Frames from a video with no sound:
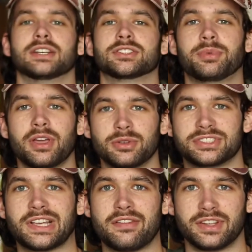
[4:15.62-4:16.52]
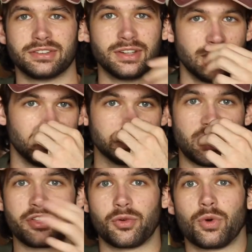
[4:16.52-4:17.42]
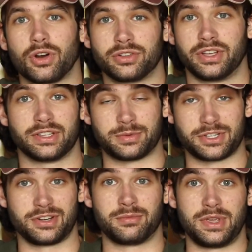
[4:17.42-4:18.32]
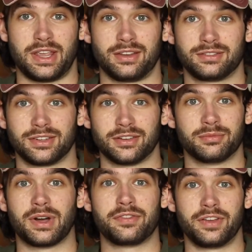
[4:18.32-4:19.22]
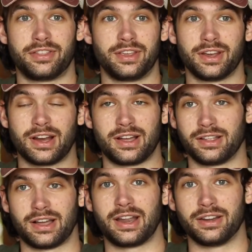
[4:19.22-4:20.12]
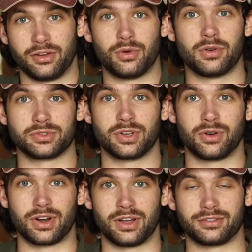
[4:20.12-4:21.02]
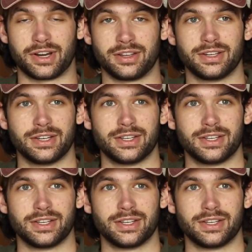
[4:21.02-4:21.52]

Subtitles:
So playing with seven was otherworldly, especially to me. You know, my fifth year, I didn't know what was going on, right?